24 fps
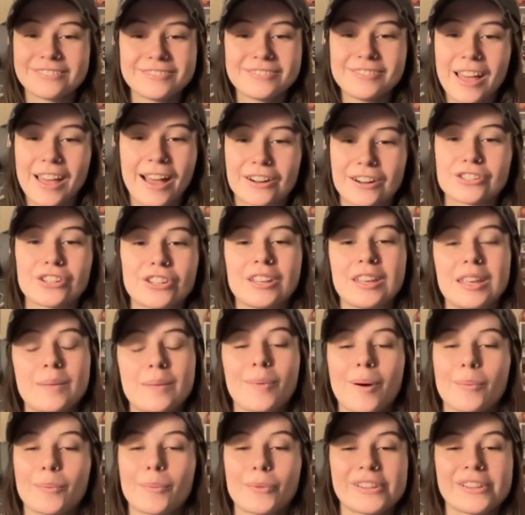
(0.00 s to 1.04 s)
actually keep
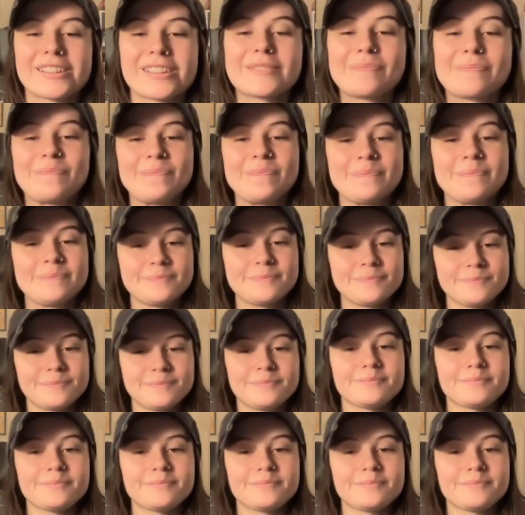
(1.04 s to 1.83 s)
up with it. I'm so